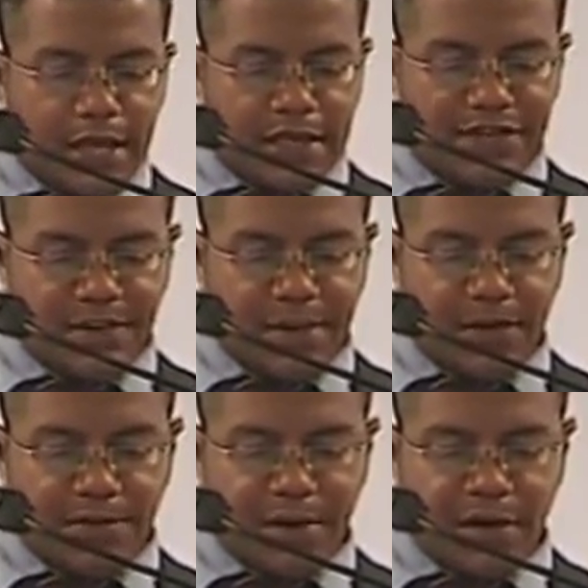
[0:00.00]
living by
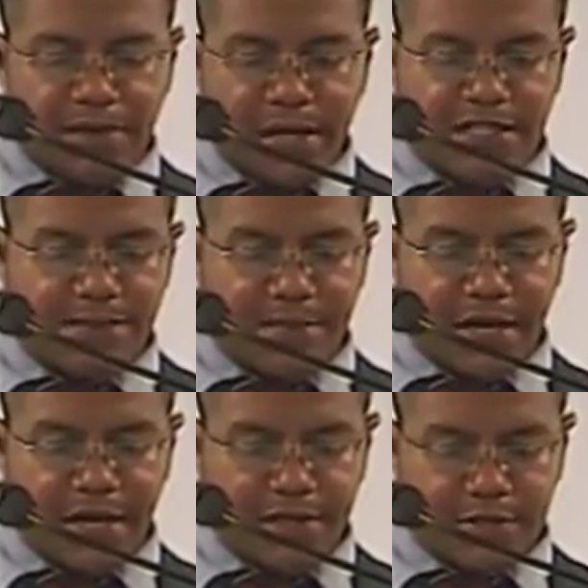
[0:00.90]
repairing pots and
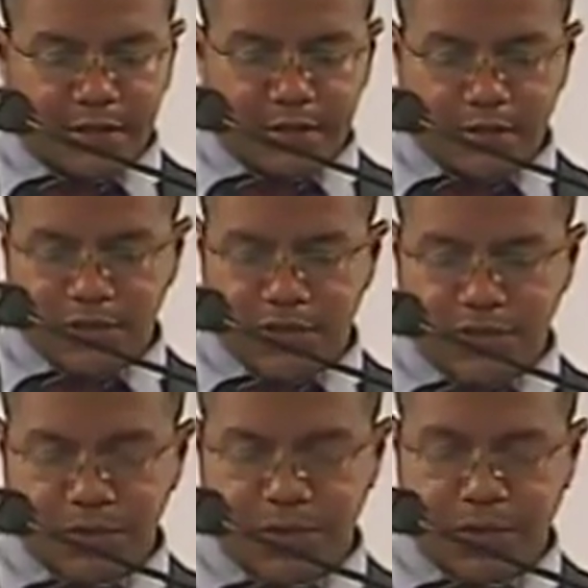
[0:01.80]
pans, was
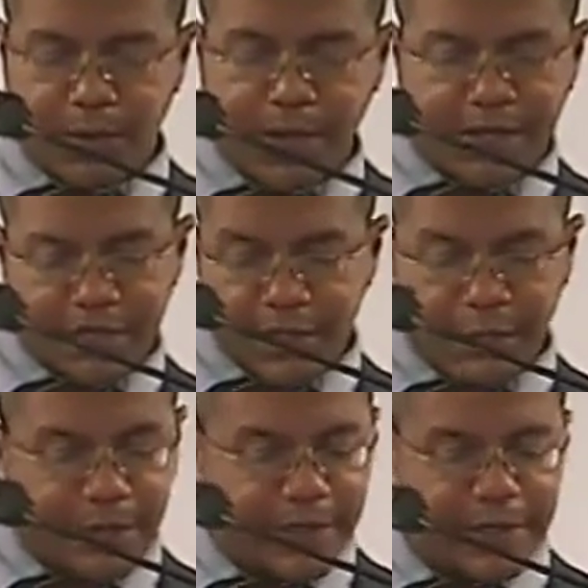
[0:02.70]
also one of the greatest
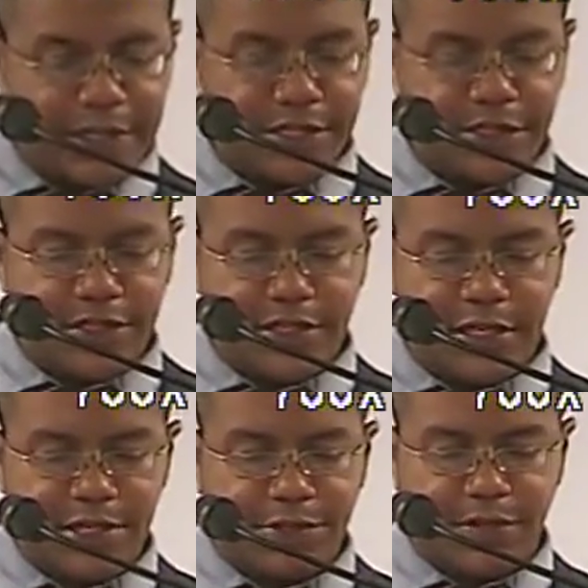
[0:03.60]
literary geniuses in the
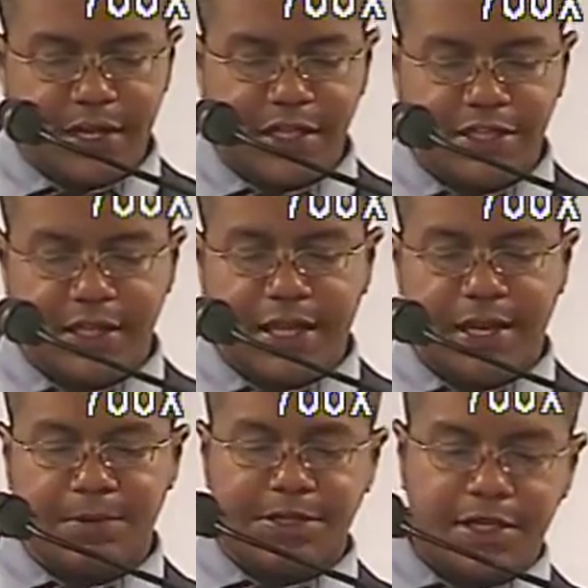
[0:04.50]
history of the English
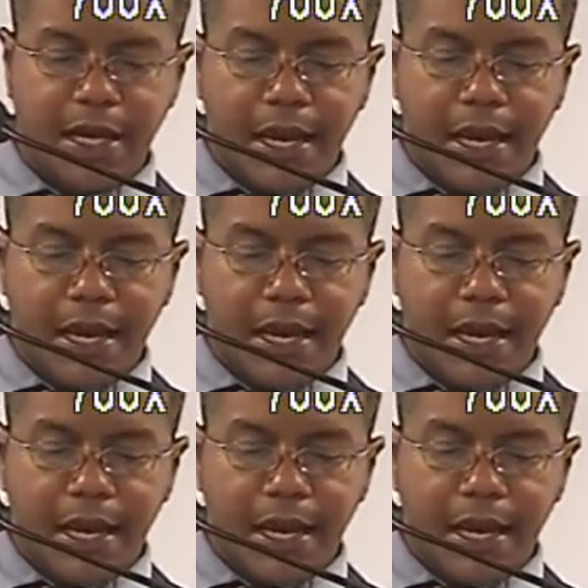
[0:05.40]
language.